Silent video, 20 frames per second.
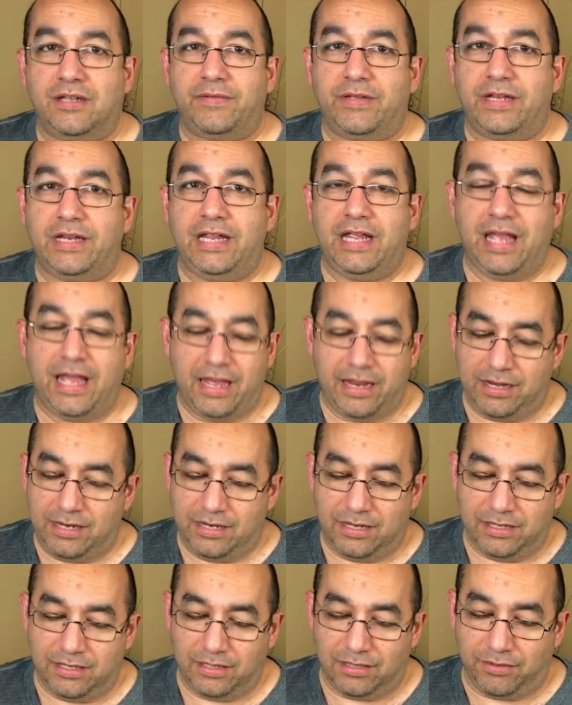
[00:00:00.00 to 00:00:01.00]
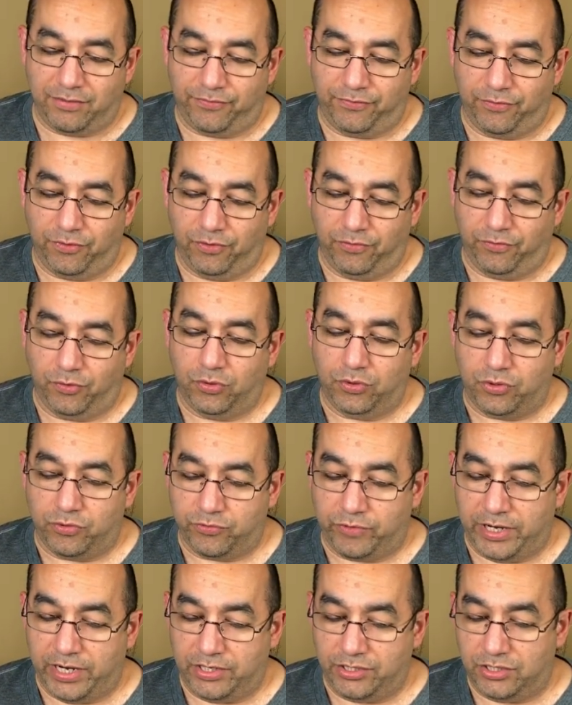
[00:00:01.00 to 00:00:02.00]
I mean, he had the full vocal
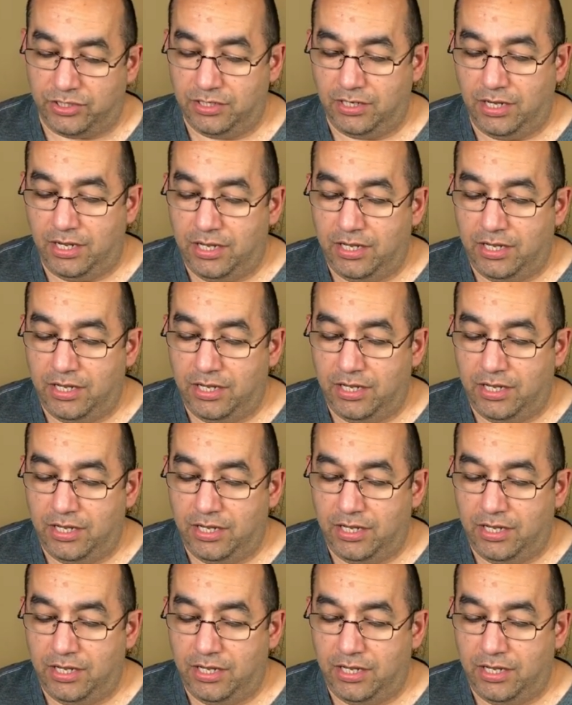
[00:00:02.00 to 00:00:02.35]
range.